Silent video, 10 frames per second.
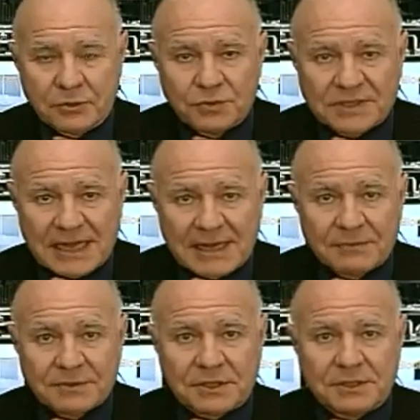
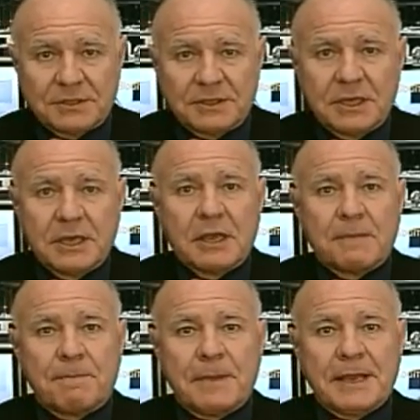2000
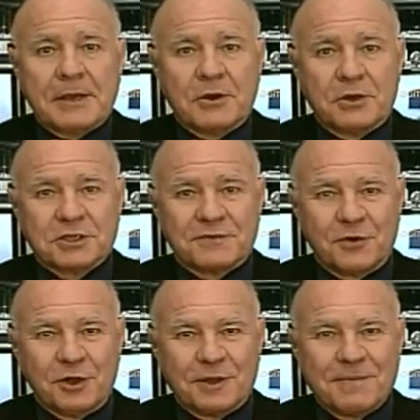because of
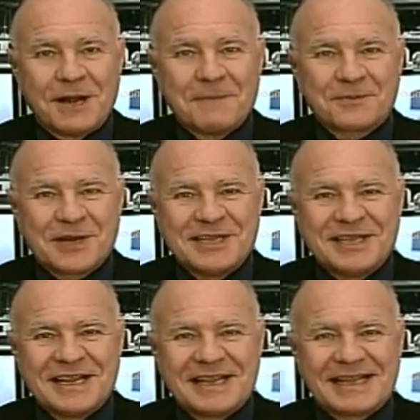all the money
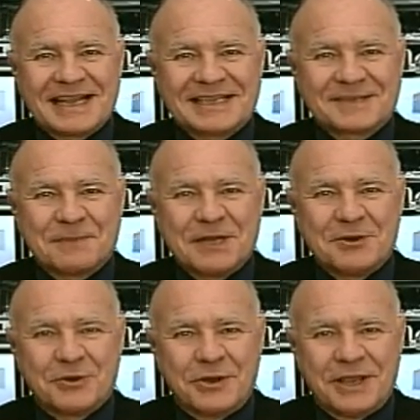printing that has
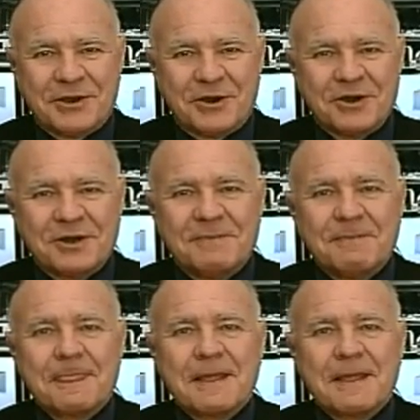been going on